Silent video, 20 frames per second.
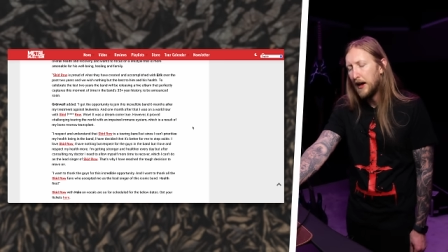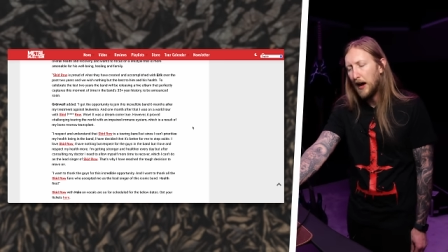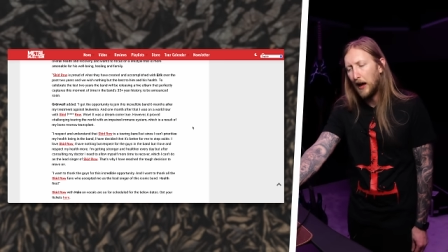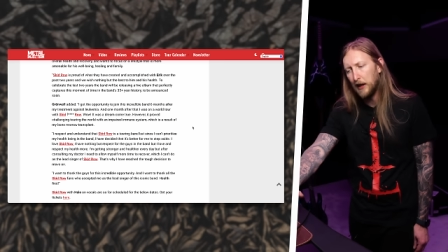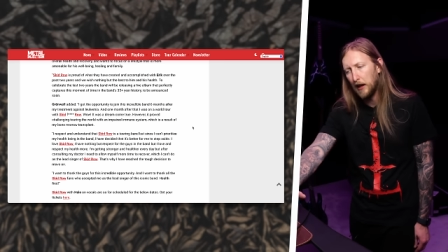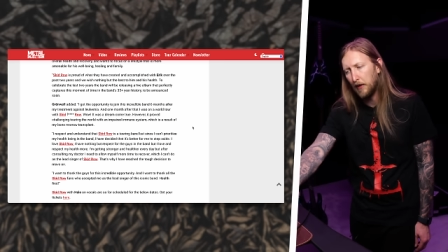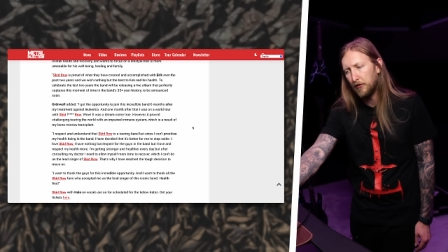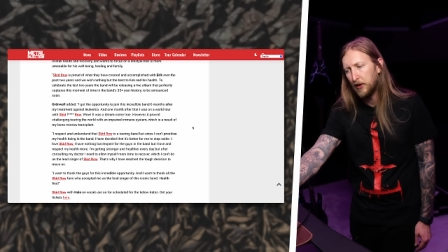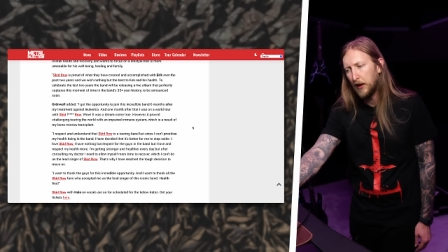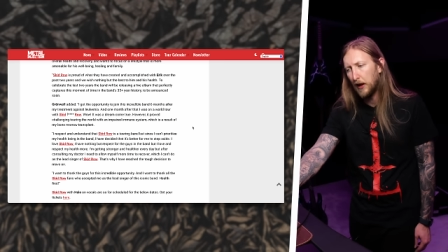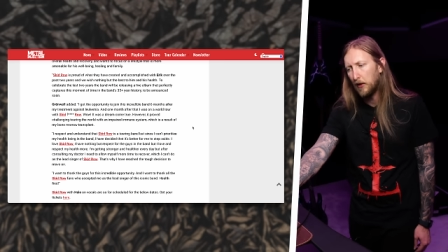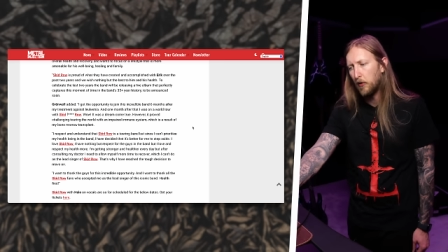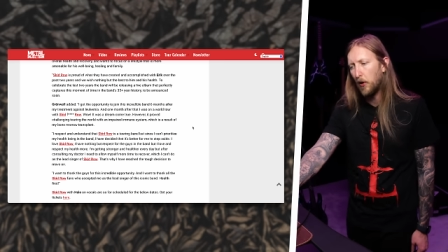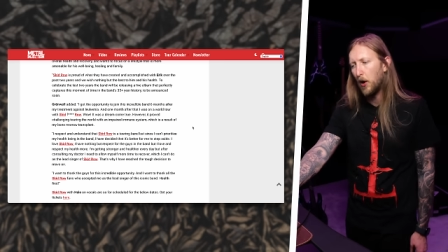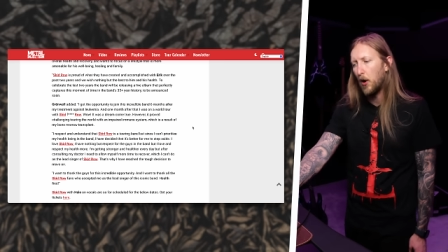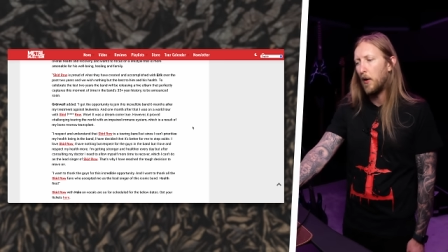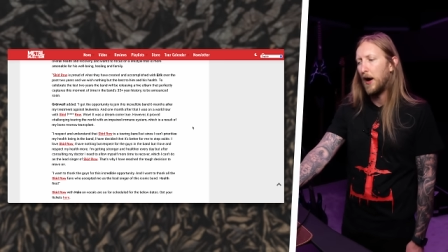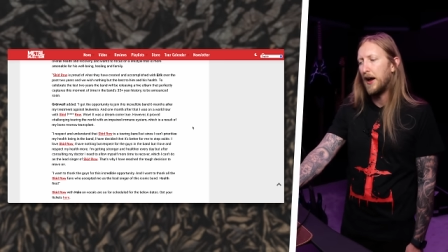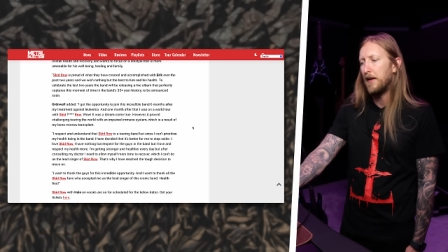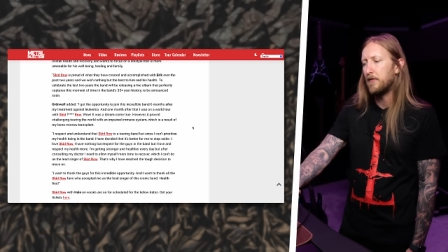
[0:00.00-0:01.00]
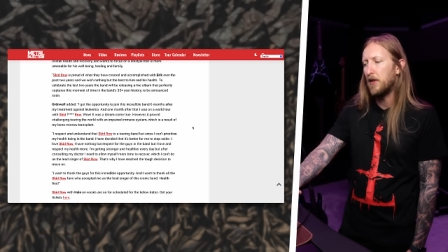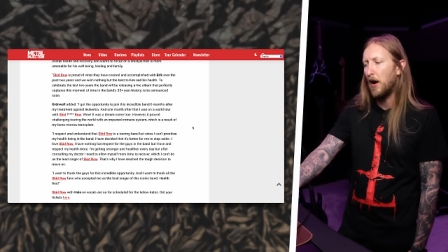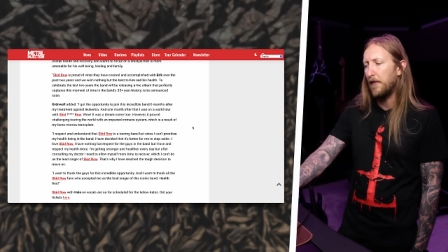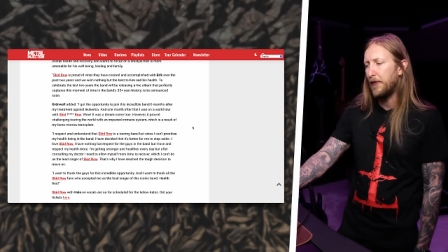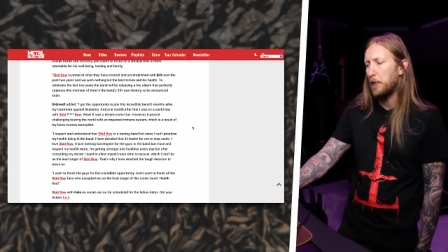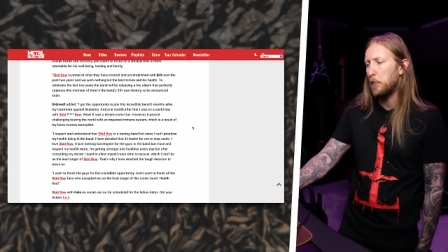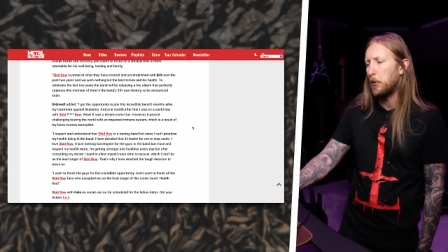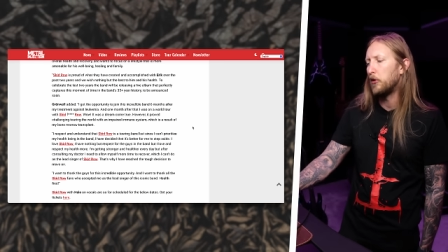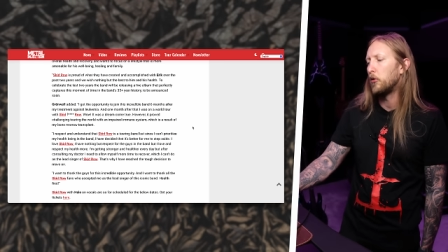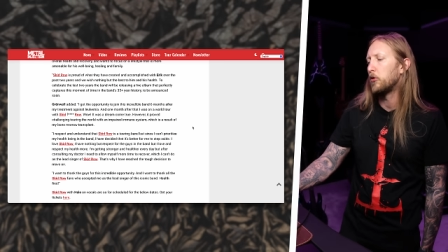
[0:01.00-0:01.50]
I love Skid Row. I have
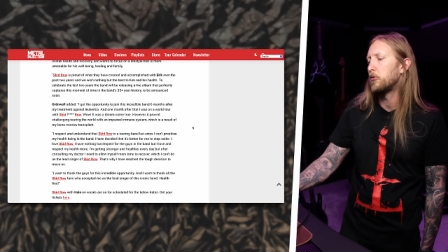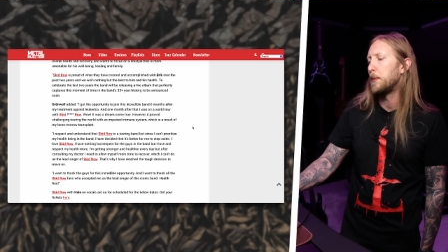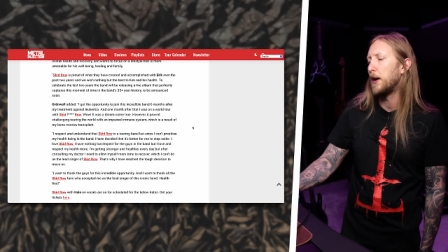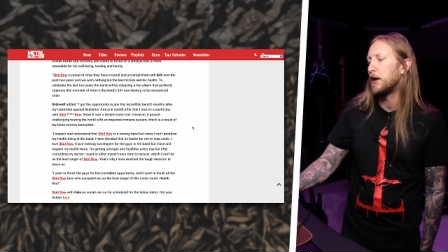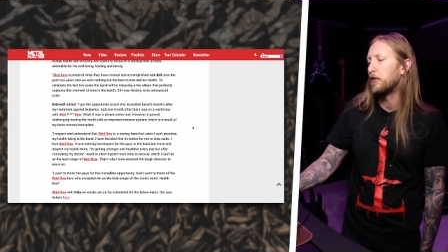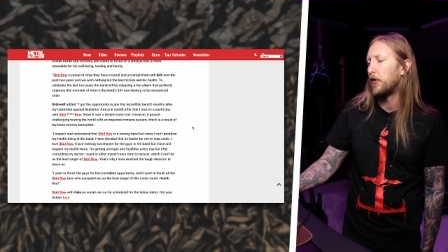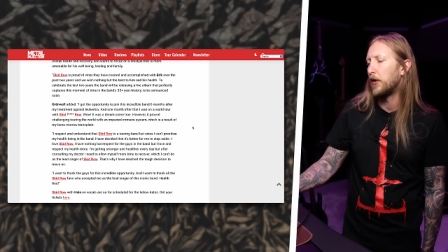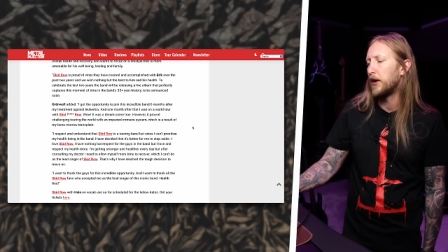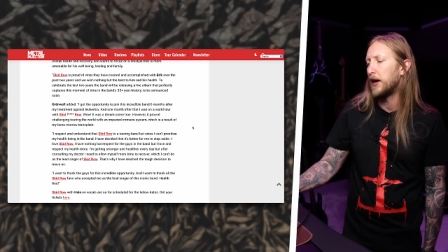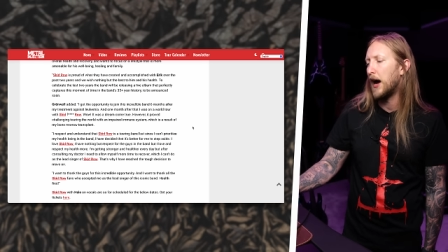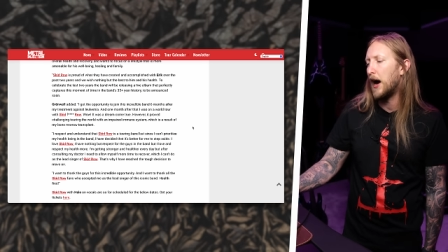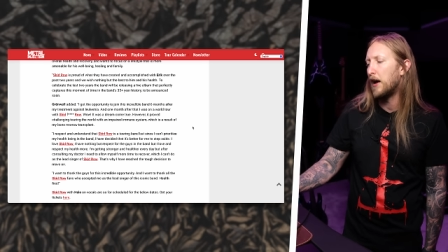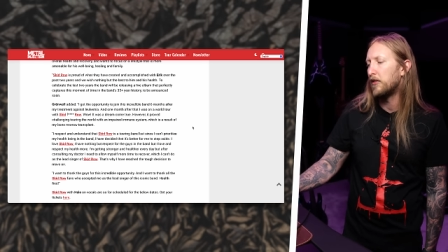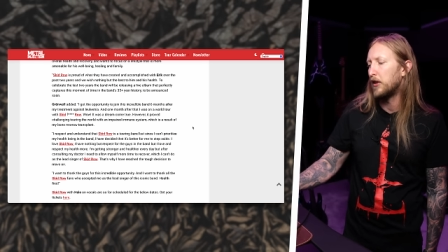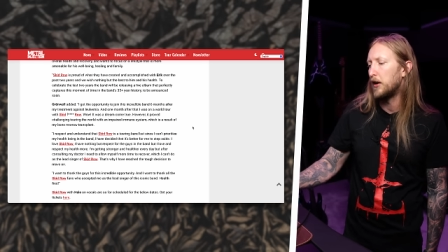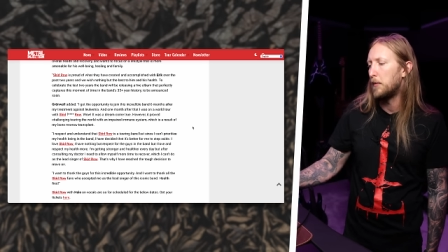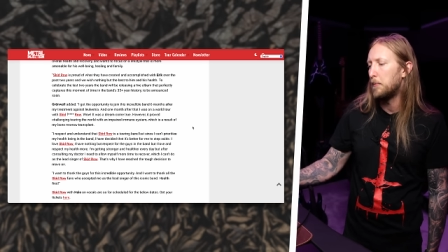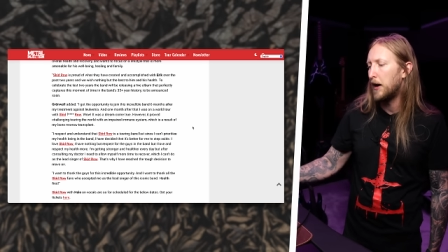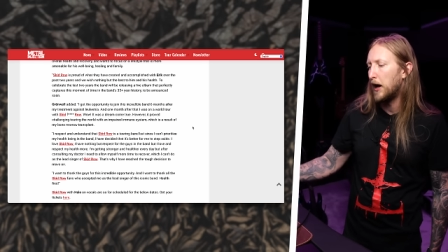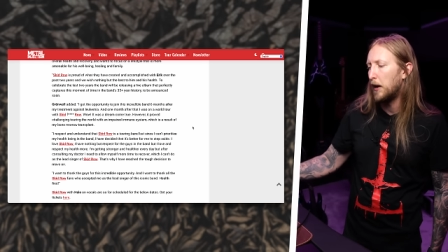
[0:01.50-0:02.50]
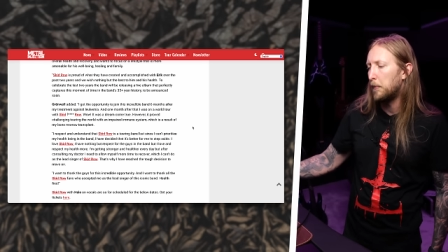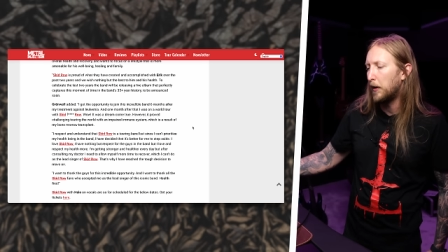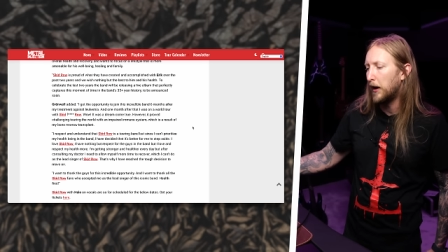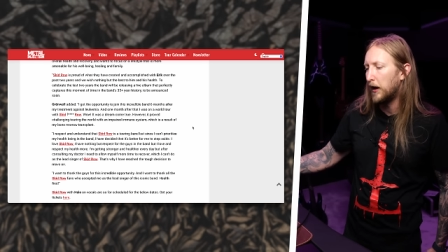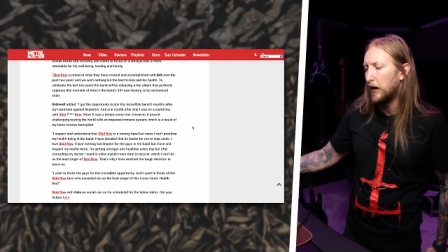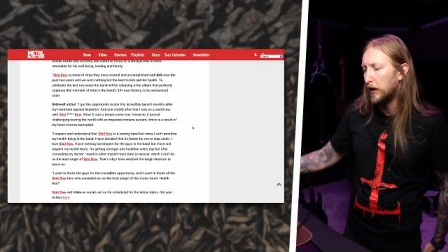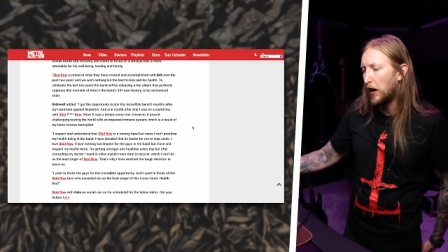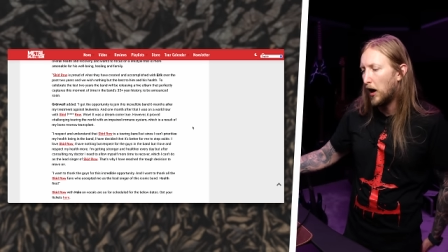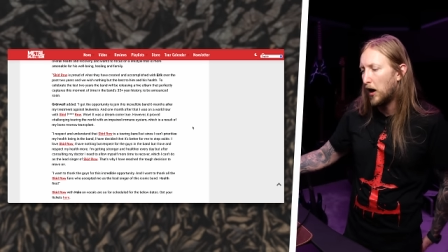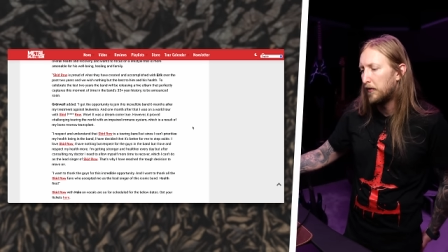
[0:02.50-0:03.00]
nothing but respect for the guys in the band, but
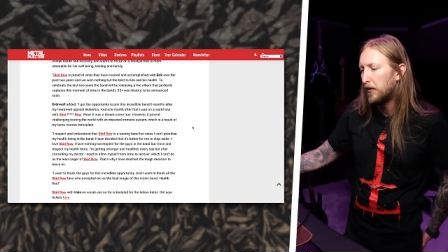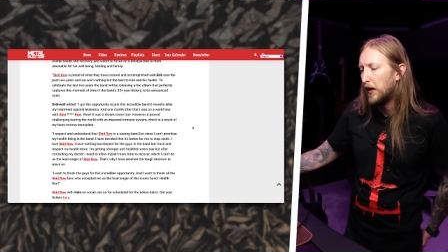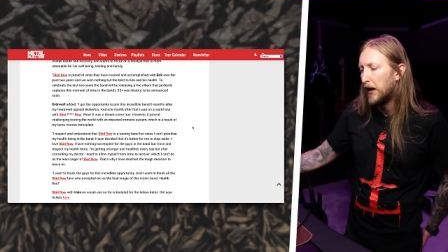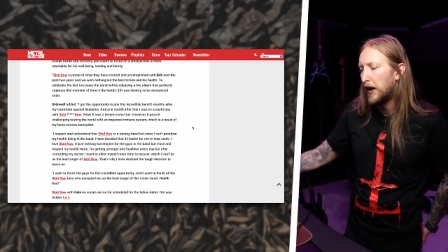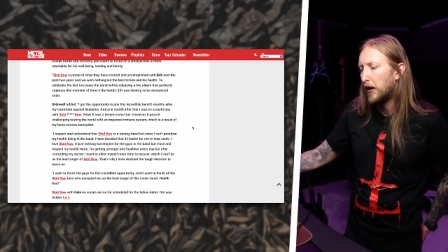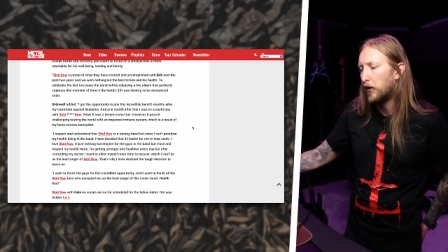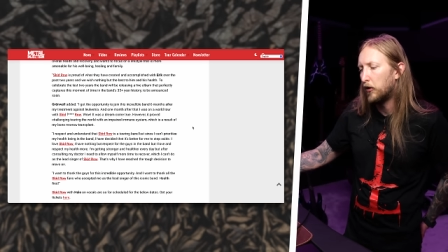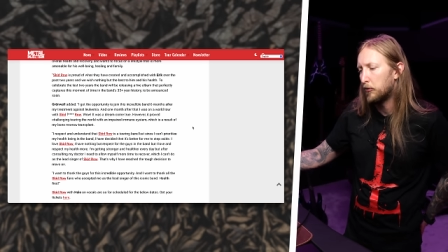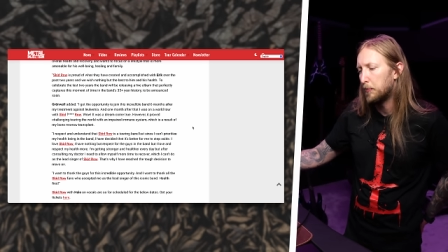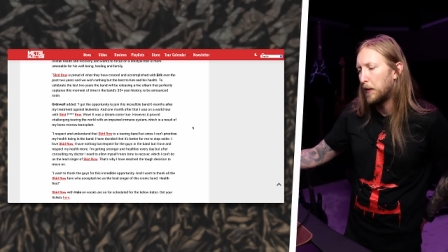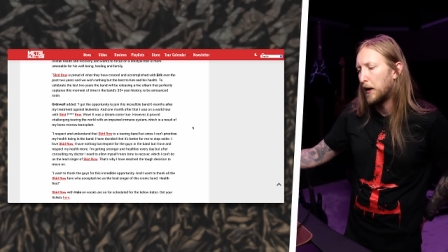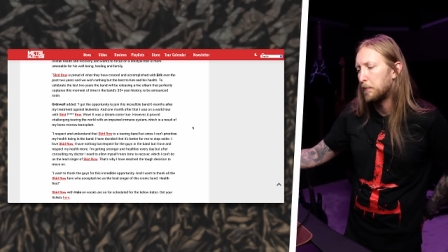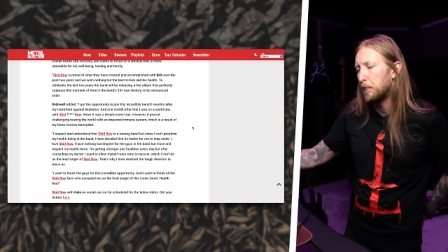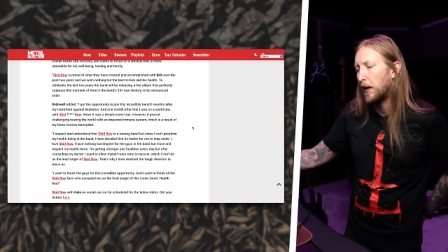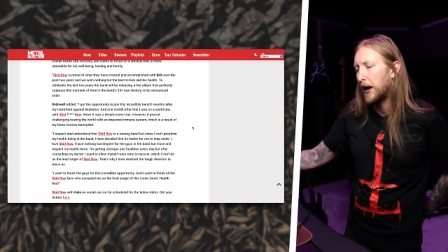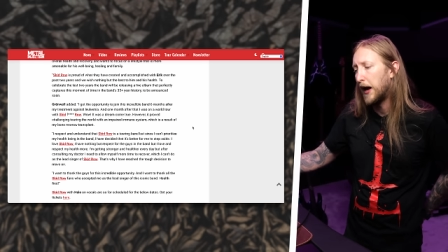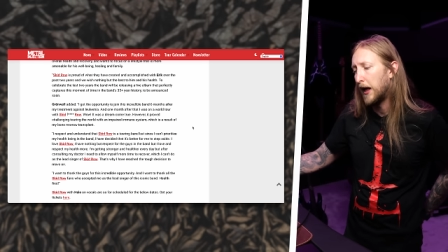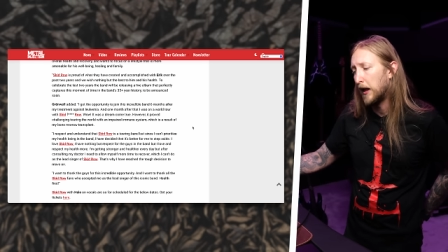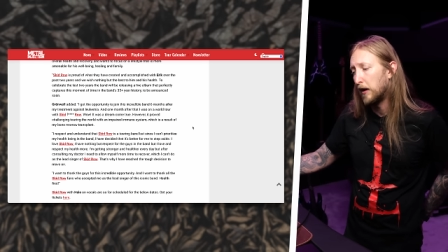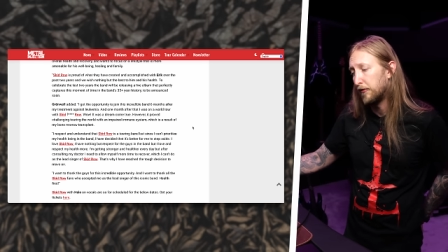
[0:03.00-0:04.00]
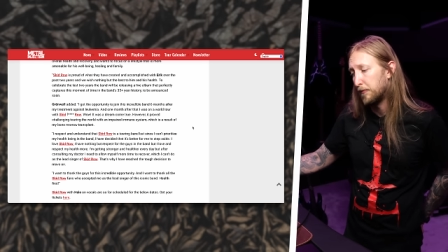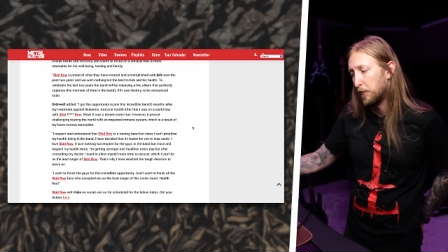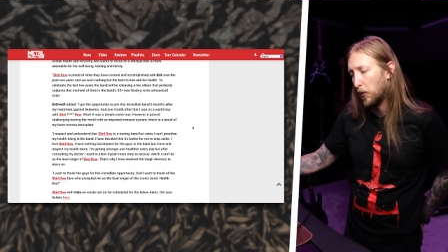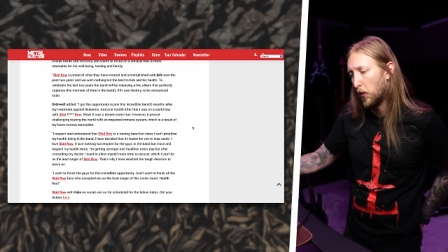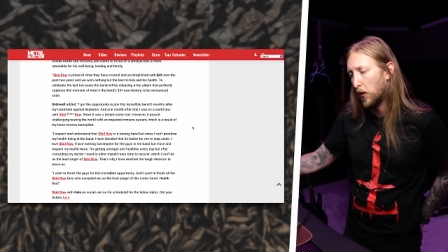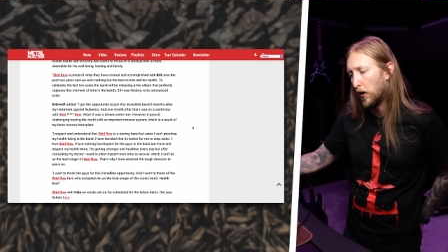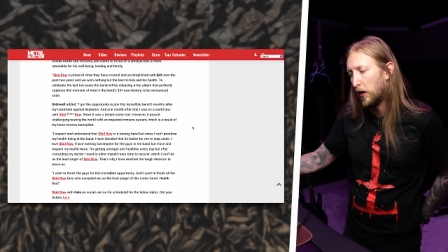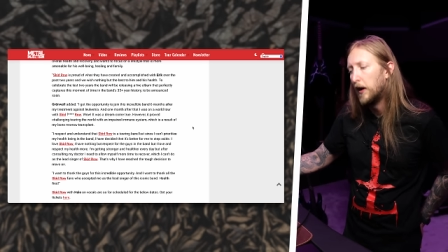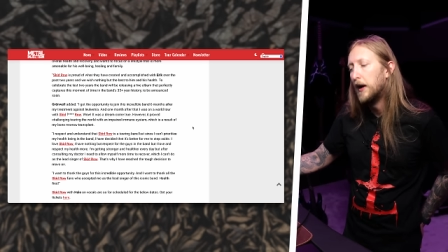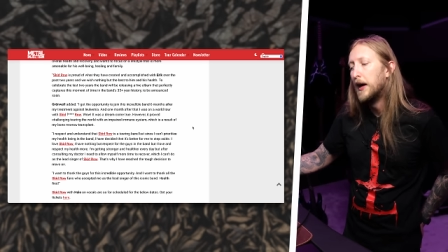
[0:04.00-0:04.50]
I love and respect my health
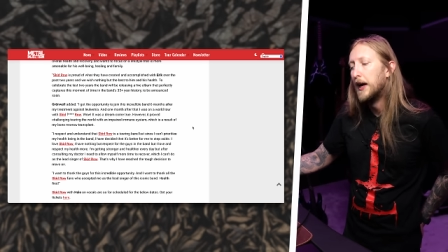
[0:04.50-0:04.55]
more.